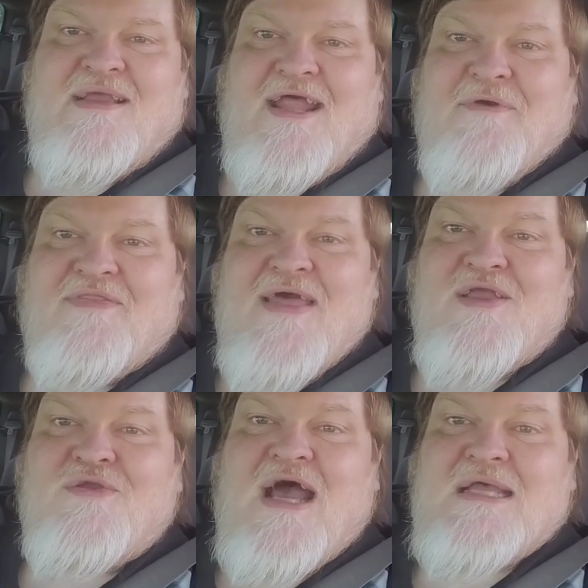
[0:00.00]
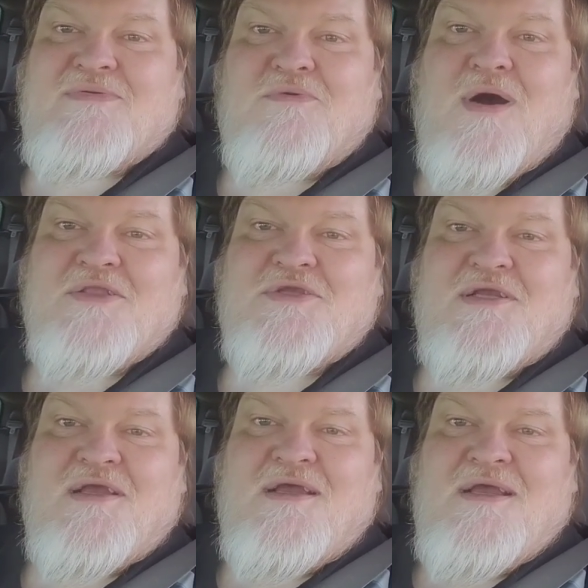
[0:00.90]
Anyway, thank you guys for
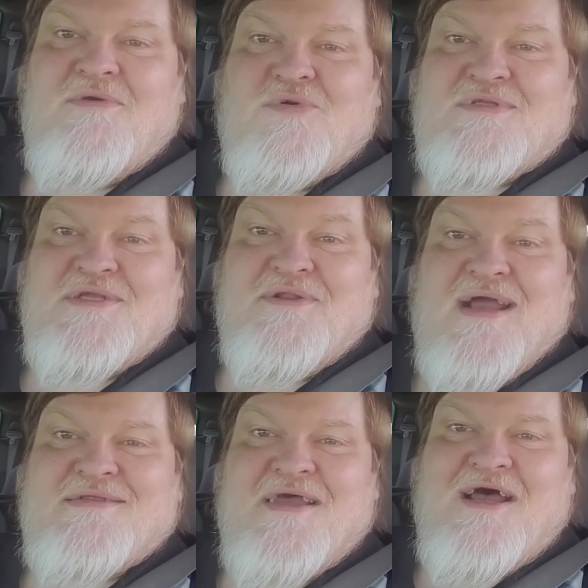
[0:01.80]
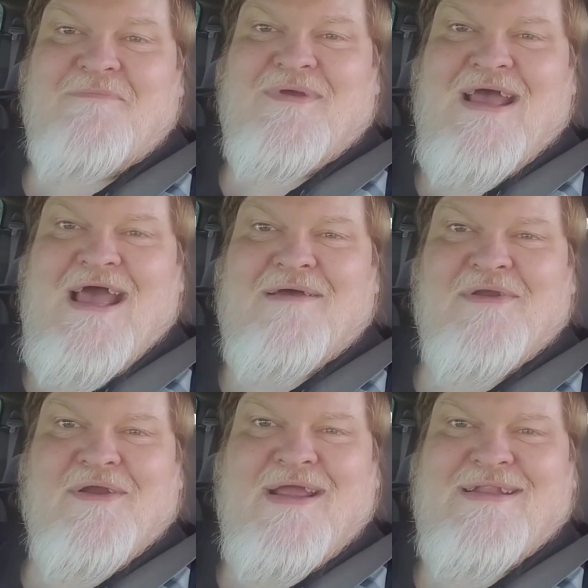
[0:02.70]
watching. We'll see you next time. Have a
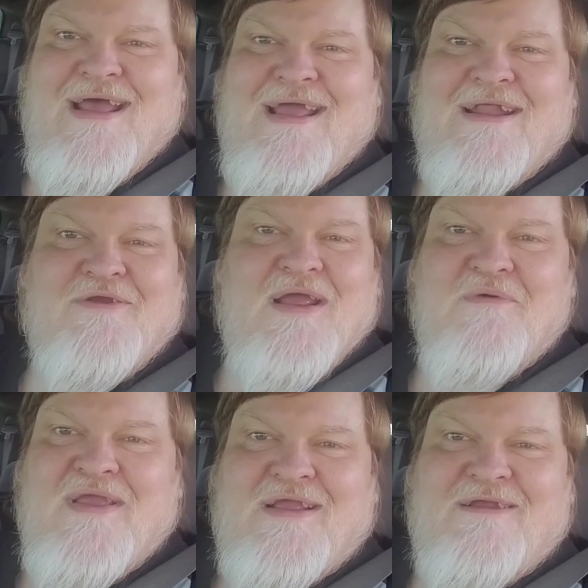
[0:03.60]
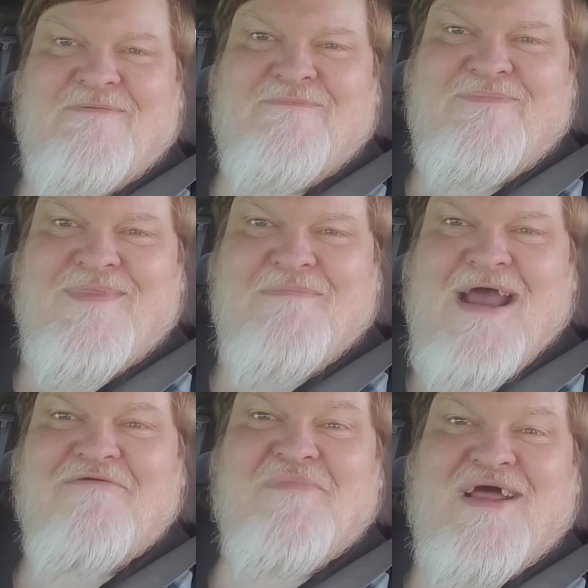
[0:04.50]
great day and a great week.
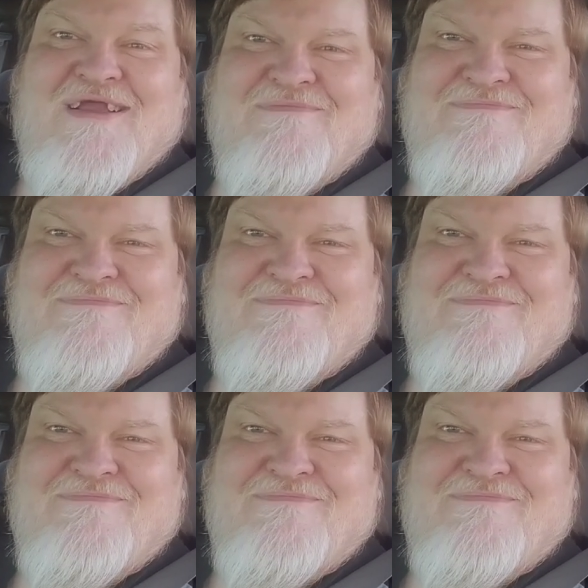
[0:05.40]
Bye, everybody.